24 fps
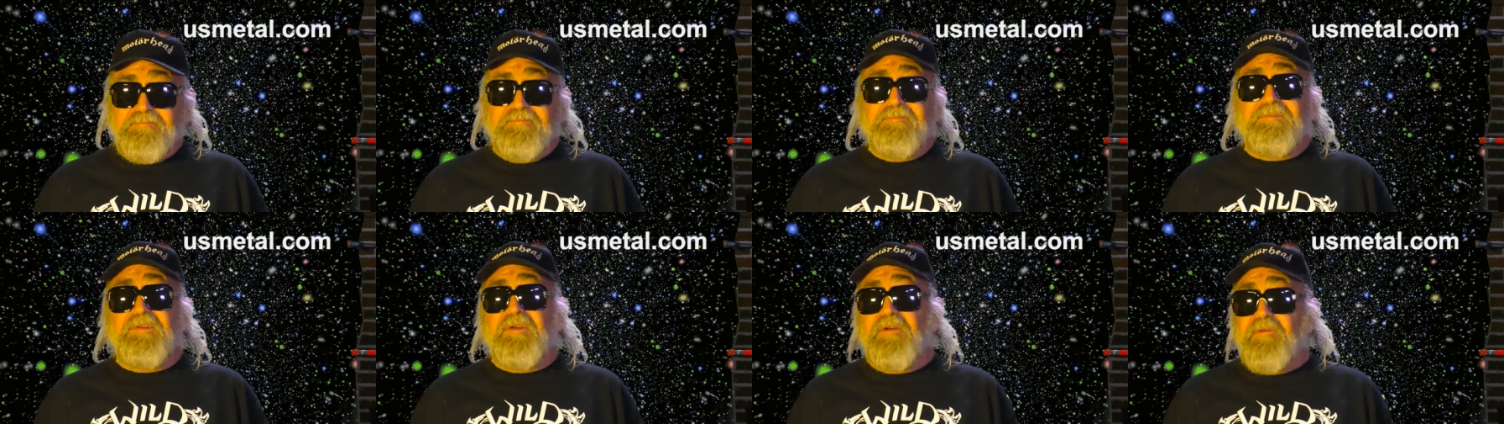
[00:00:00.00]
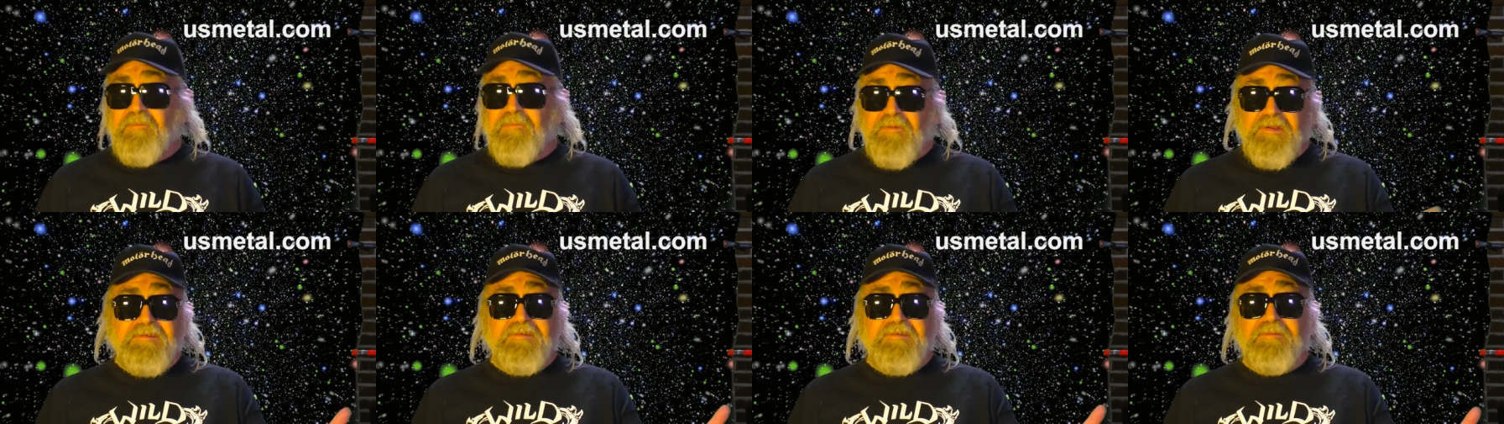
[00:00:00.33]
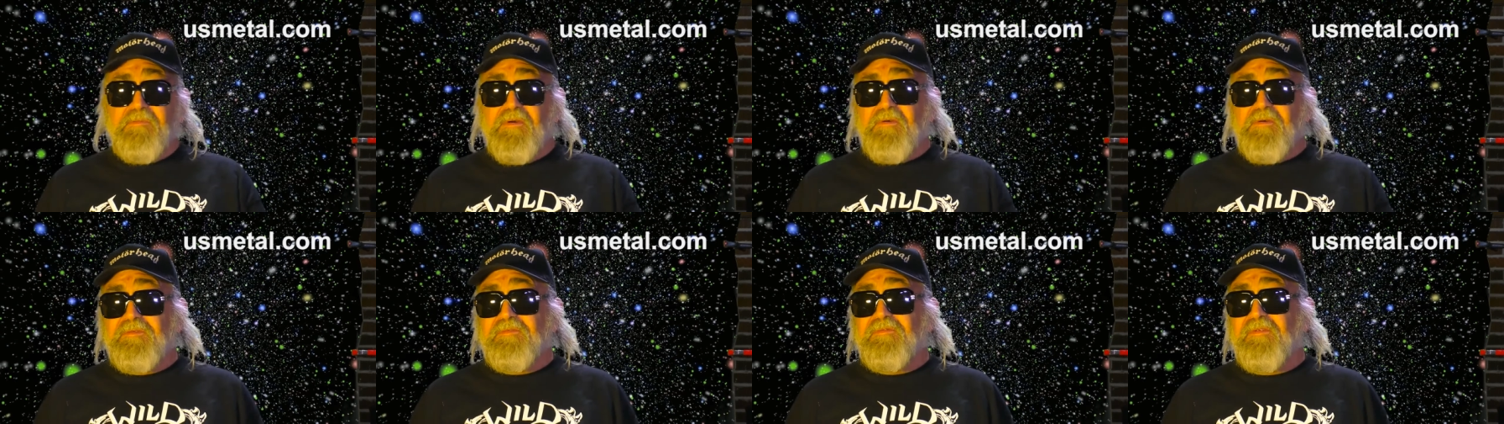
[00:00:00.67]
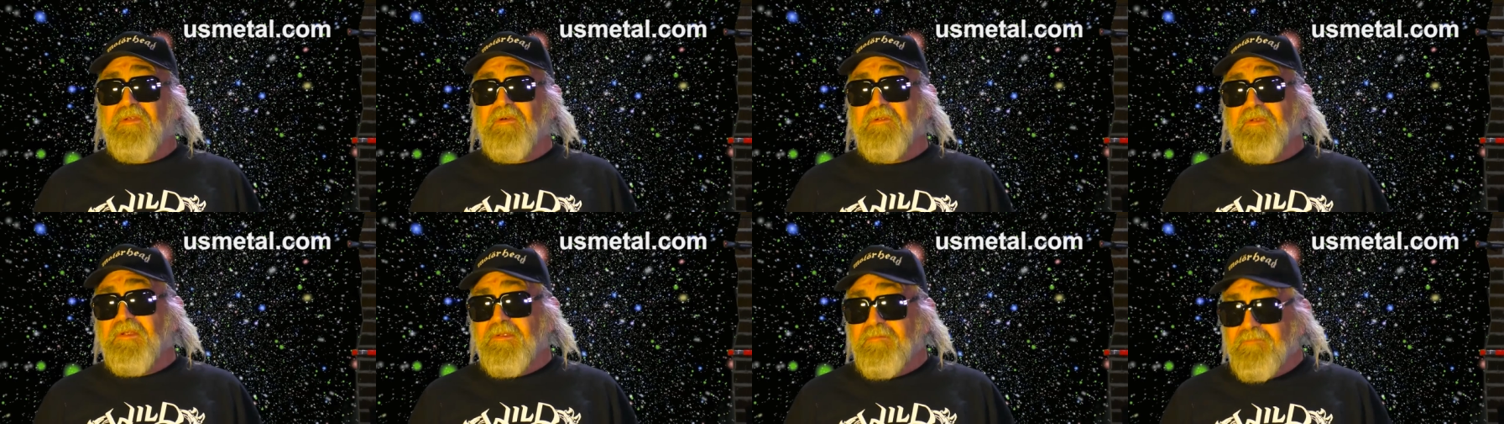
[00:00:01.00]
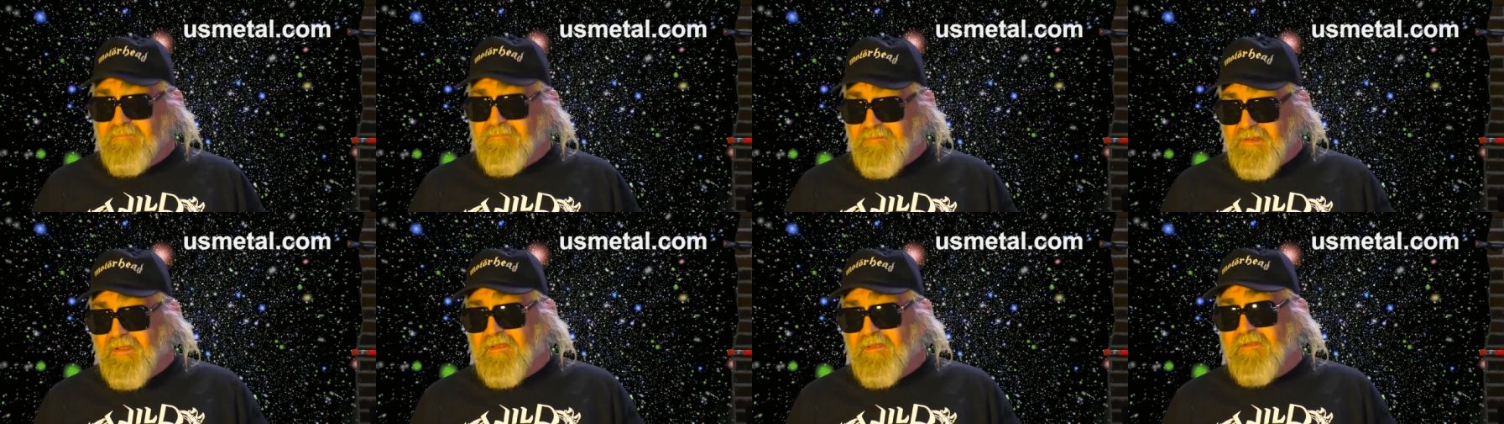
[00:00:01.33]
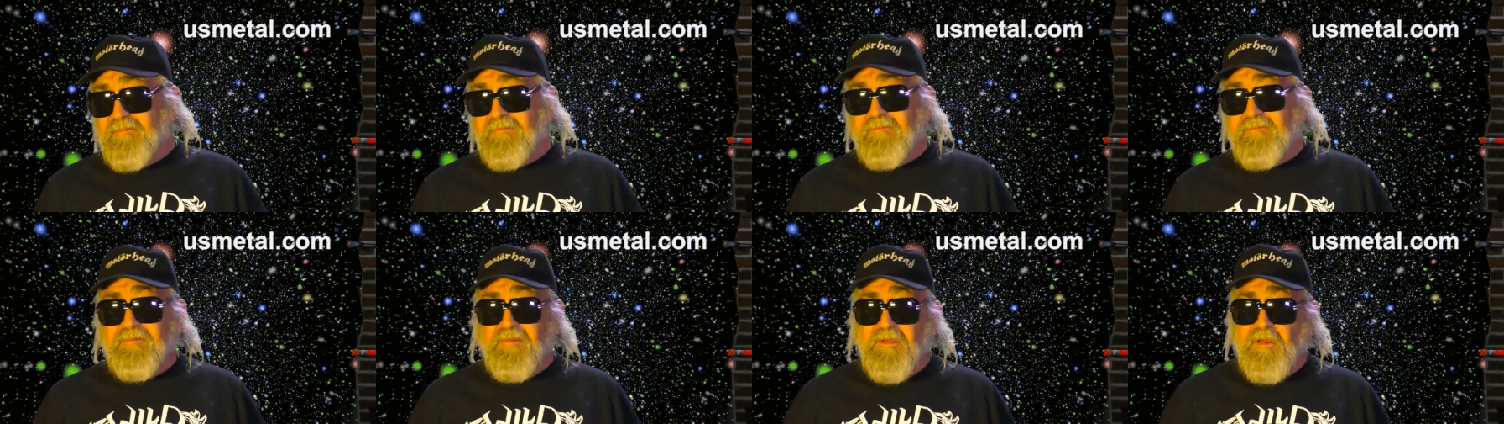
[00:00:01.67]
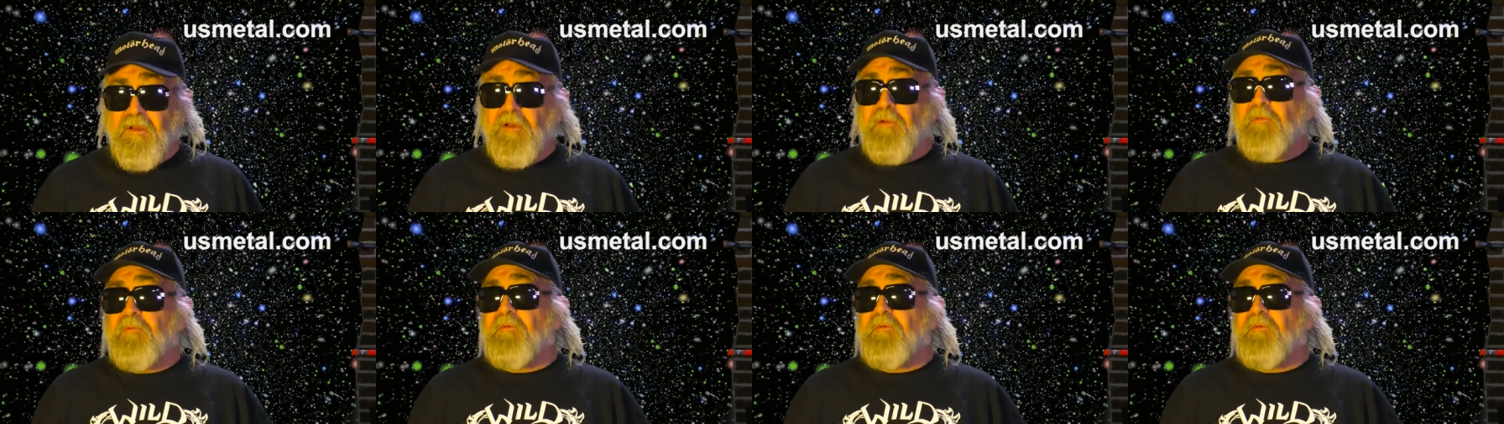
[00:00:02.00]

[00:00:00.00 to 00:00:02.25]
So once the boat's floating, you know, oh,